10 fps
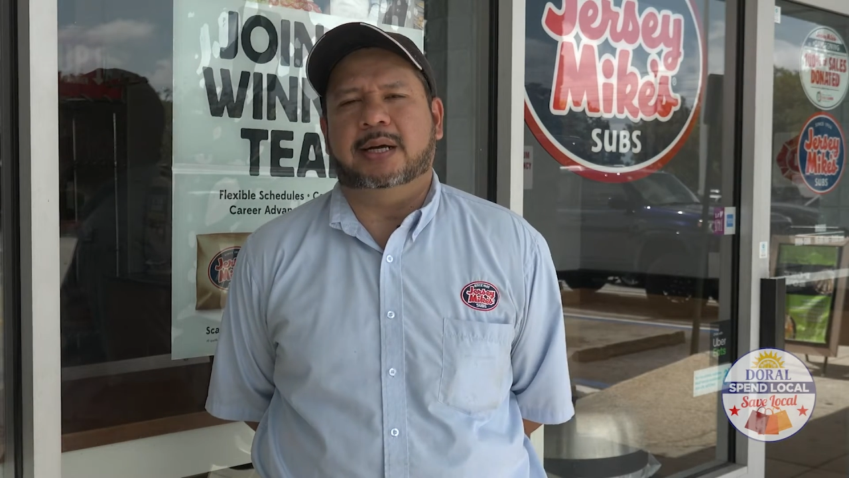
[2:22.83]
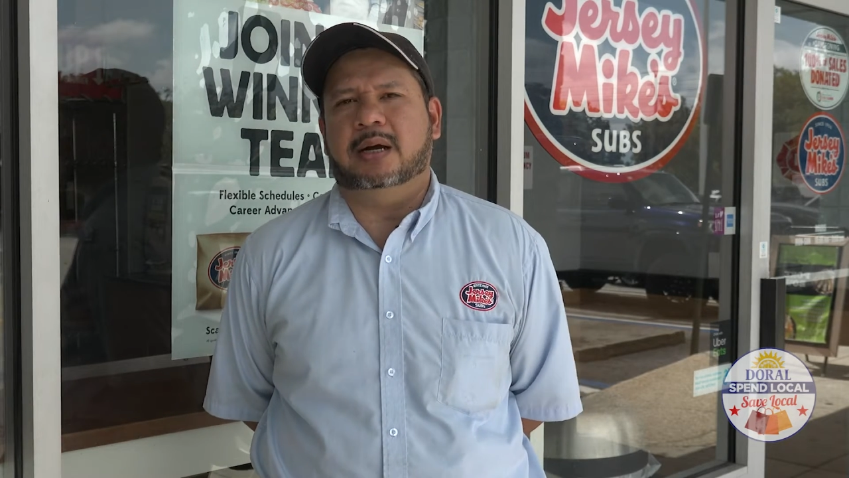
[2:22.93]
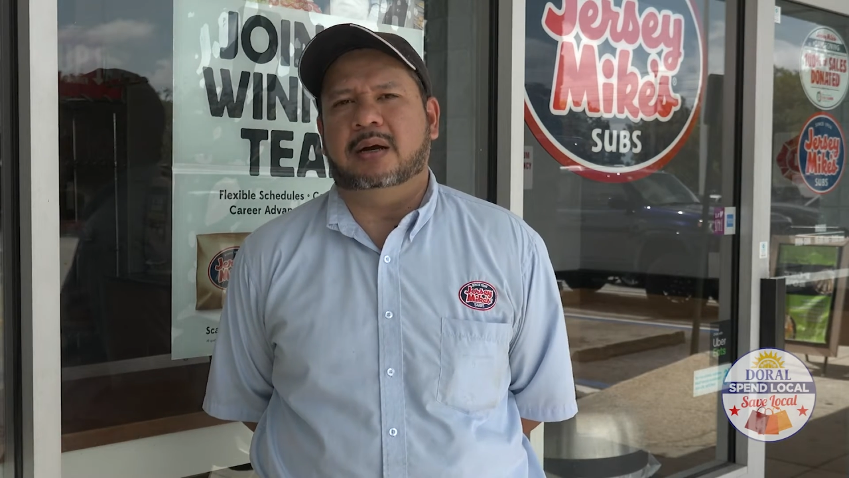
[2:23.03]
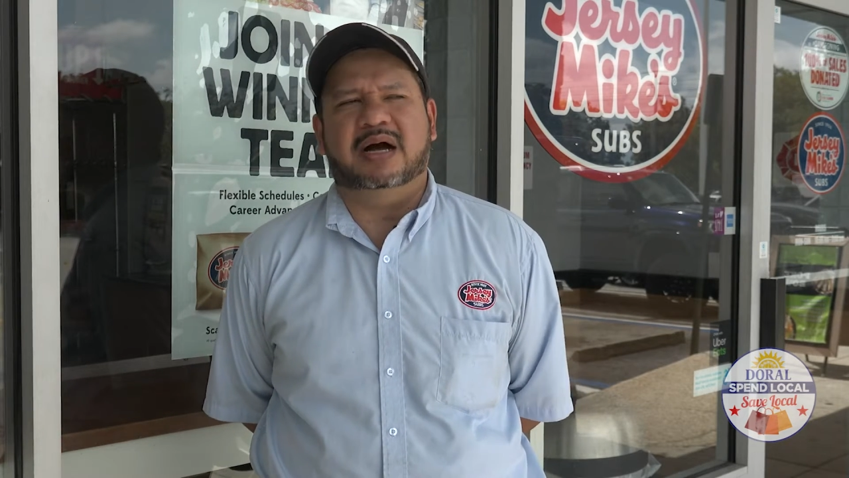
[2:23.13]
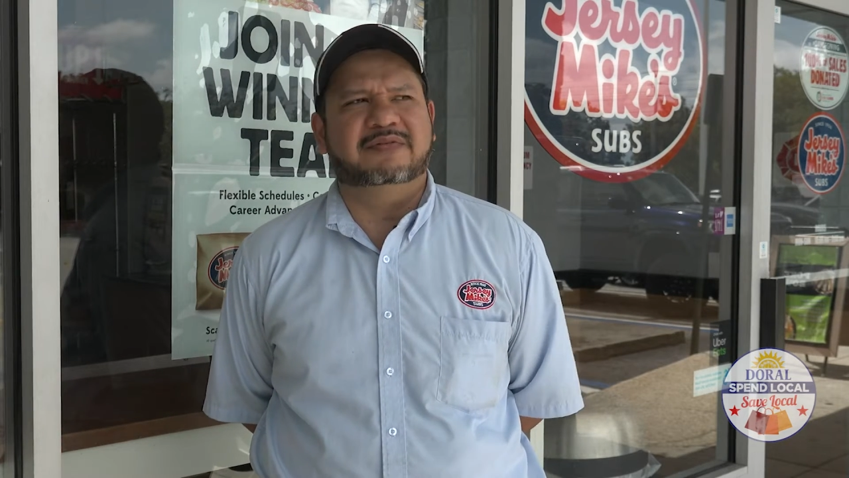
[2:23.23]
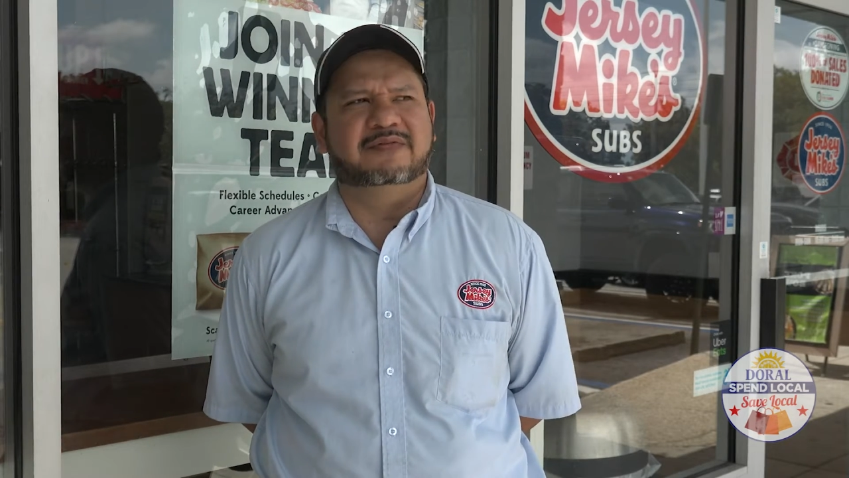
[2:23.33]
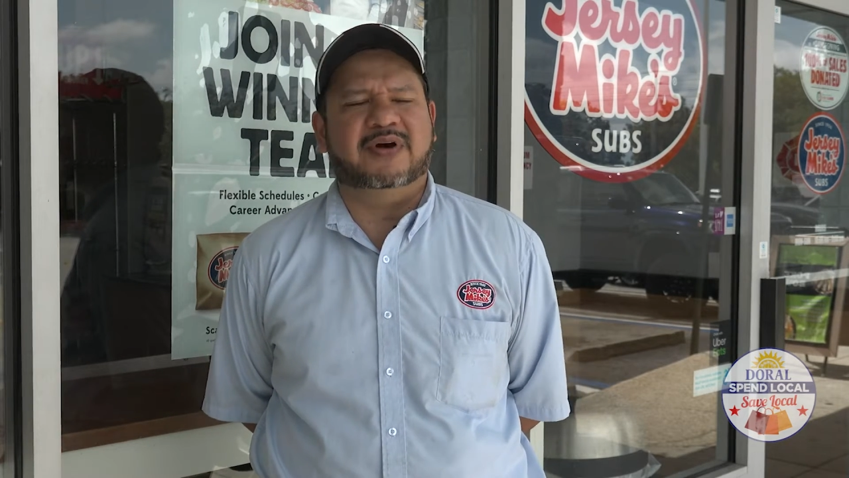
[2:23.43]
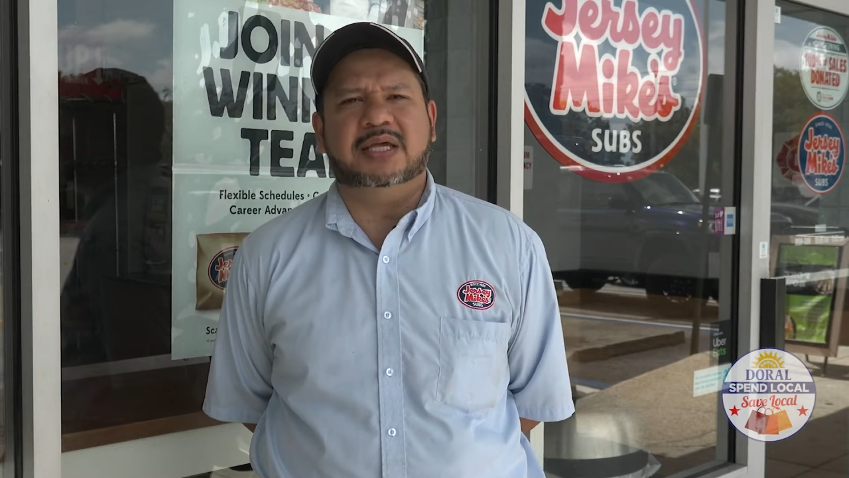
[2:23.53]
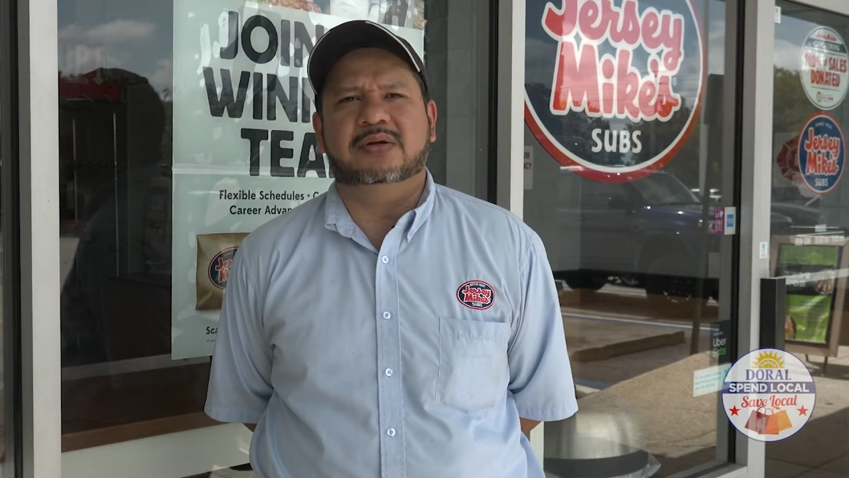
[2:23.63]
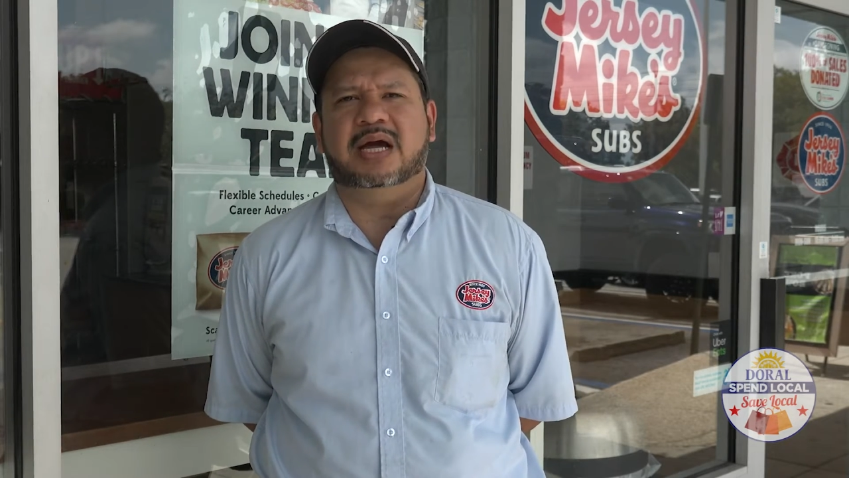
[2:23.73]
I, uh, I
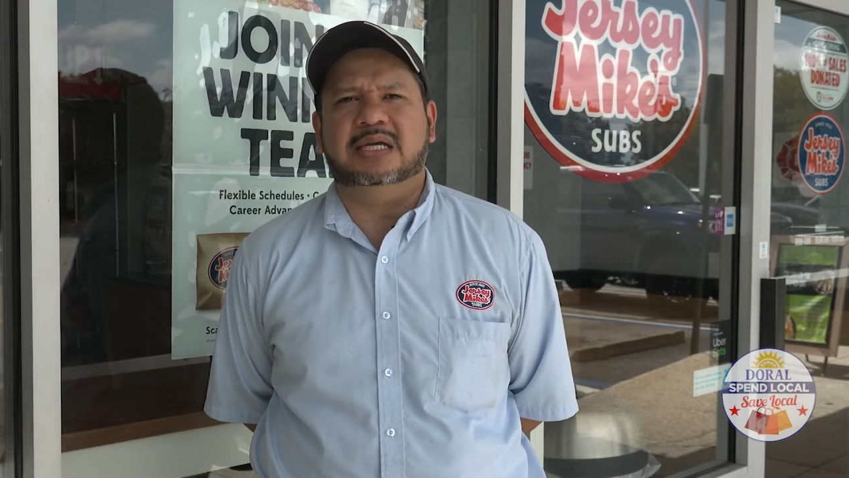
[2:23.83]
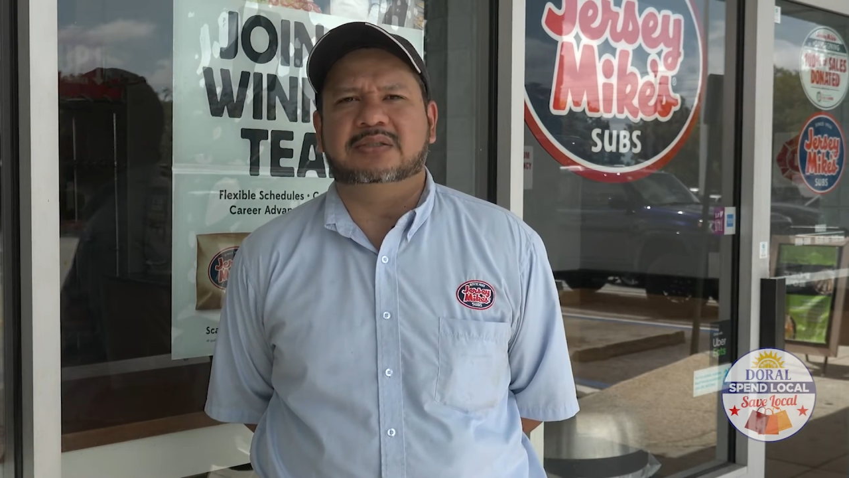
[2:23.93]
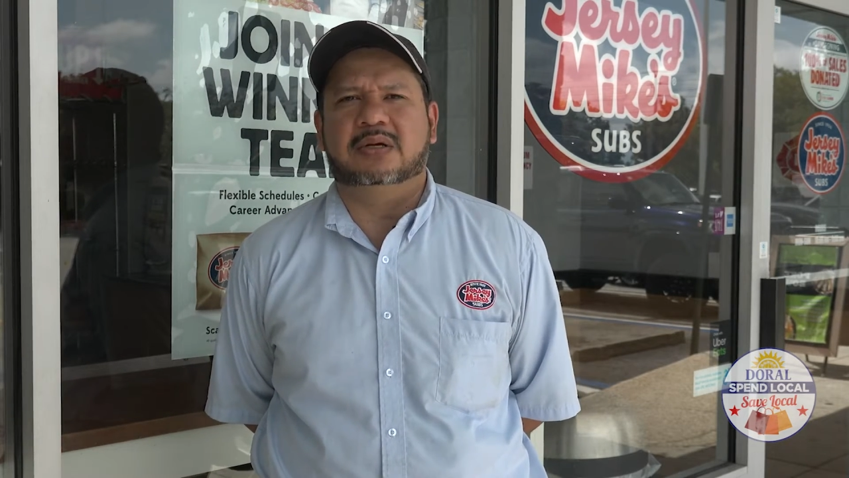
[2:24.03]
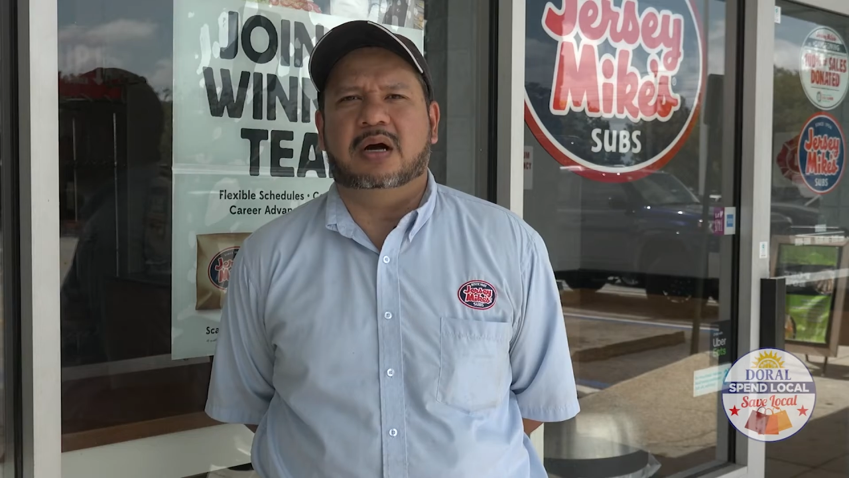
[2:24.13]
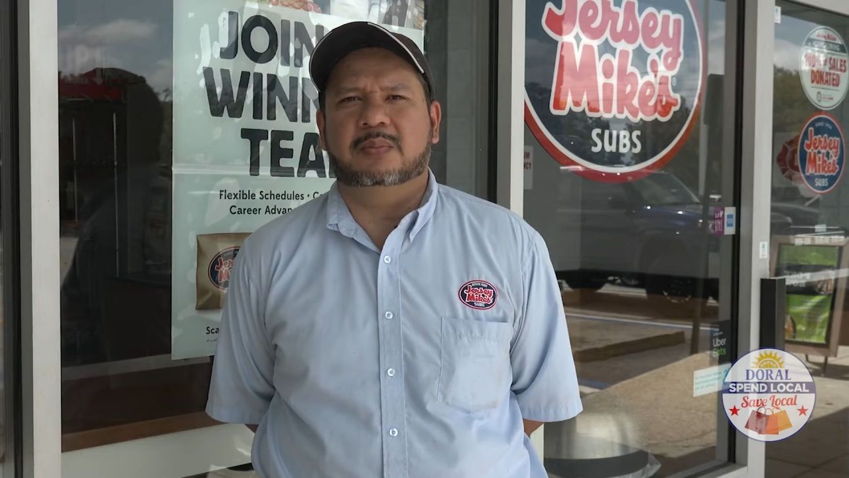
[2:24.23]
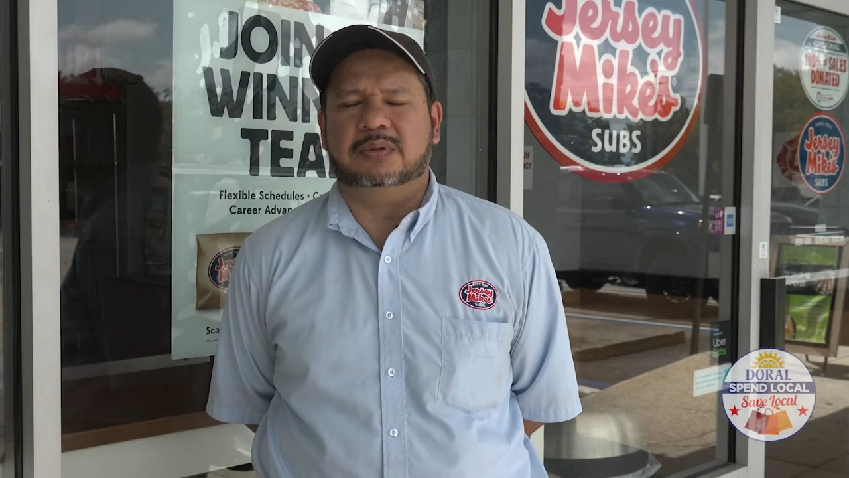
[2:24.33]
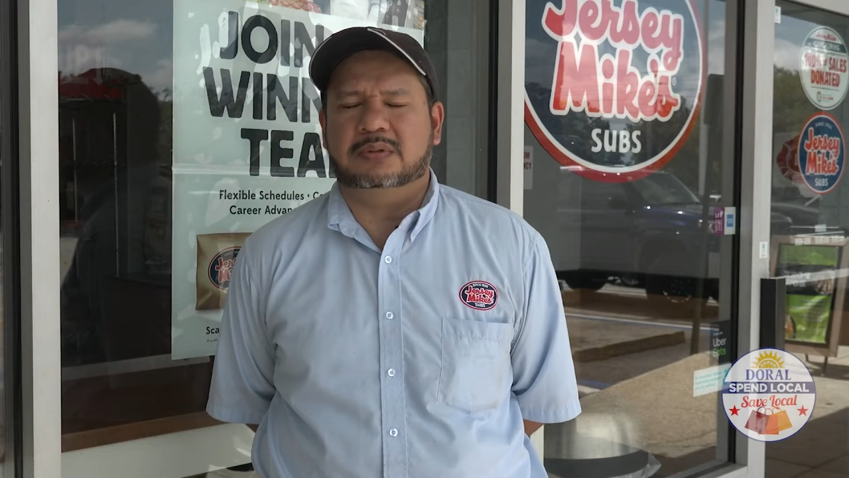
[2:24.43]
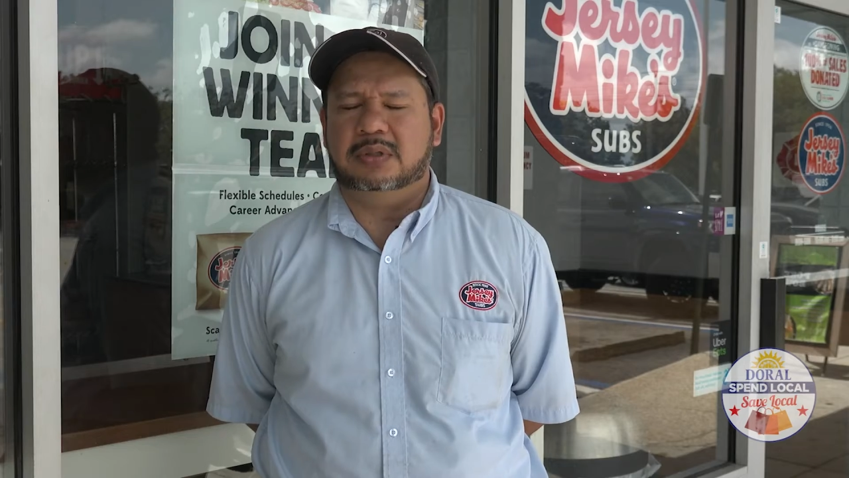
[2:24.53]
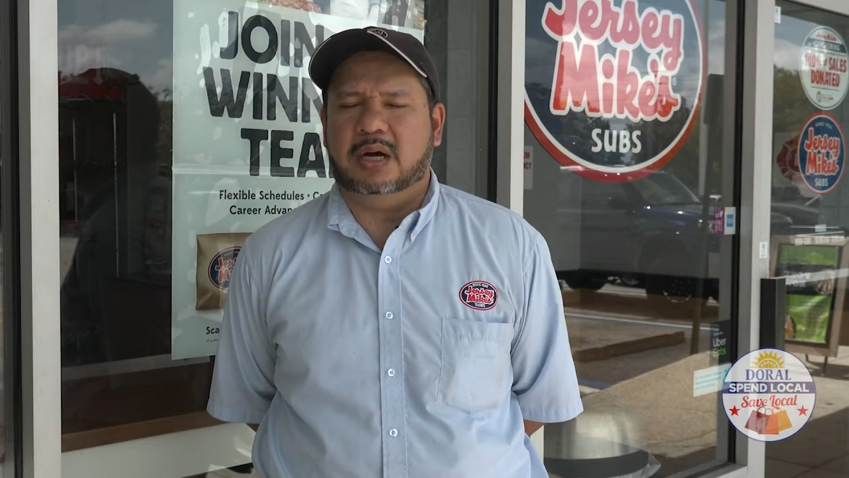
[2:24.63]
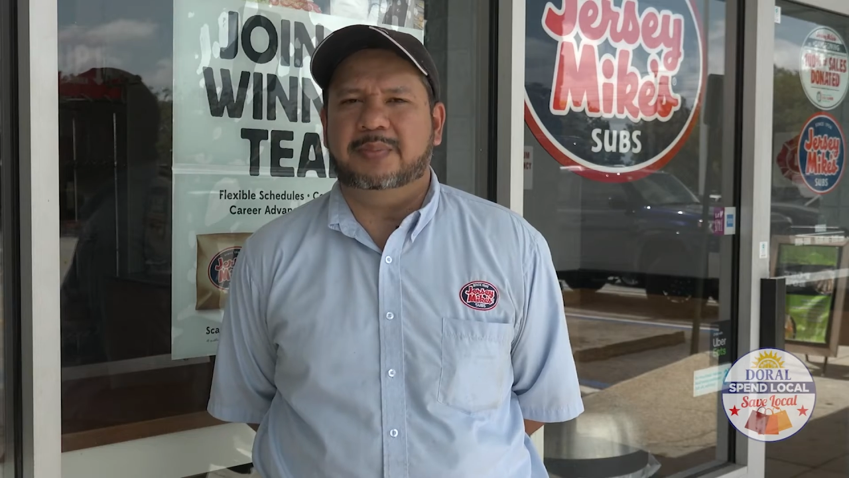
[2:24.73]
invite you guys to come,
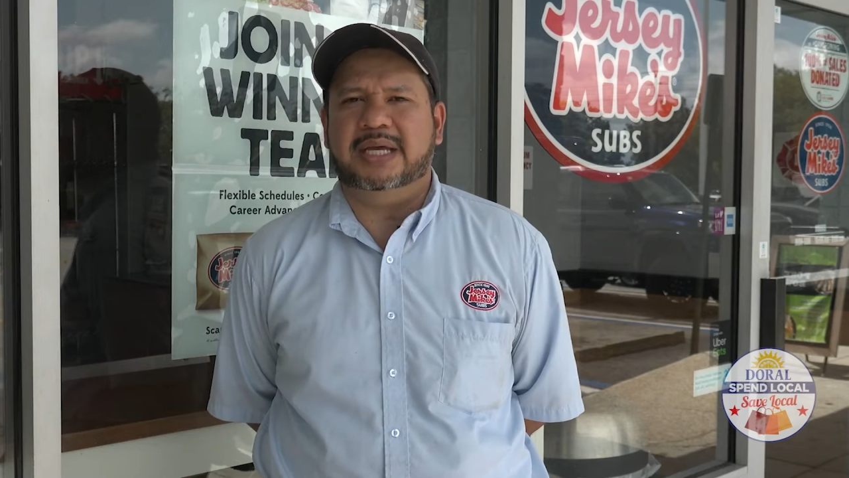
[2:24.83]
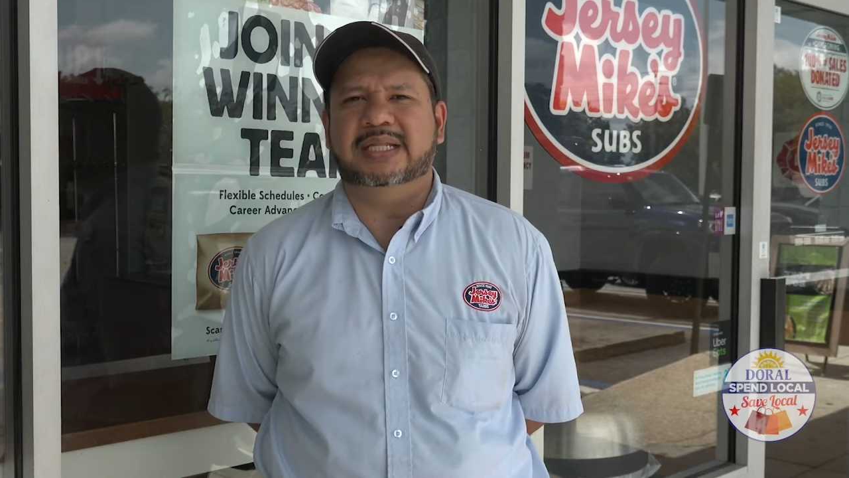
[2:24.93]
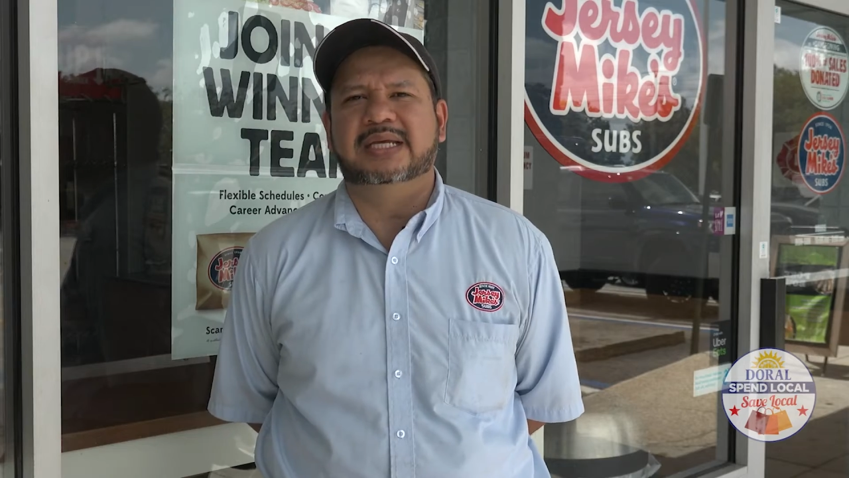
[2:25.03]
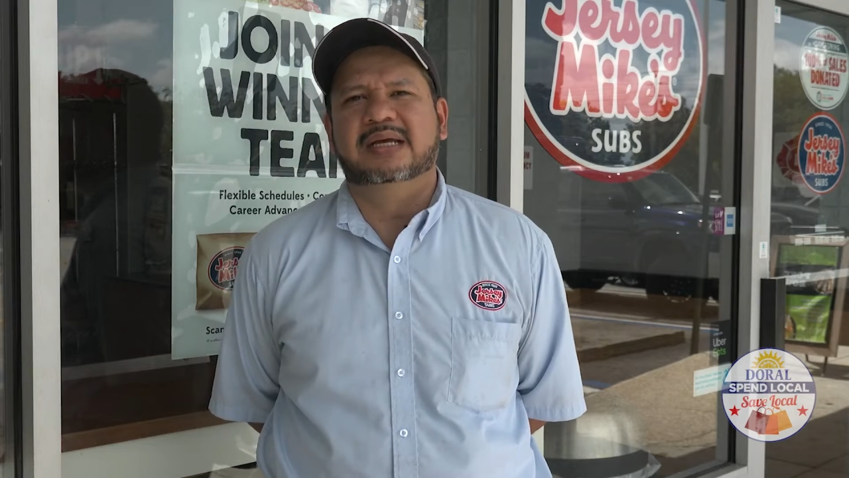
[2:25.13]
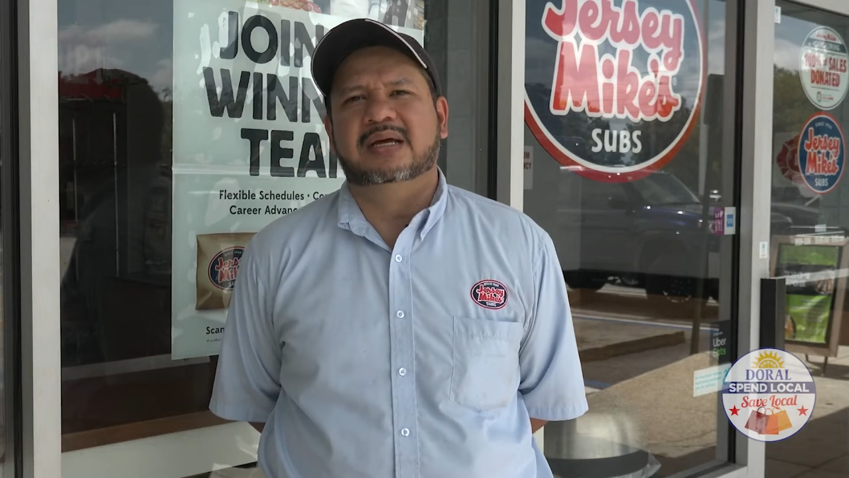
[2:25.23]
to come in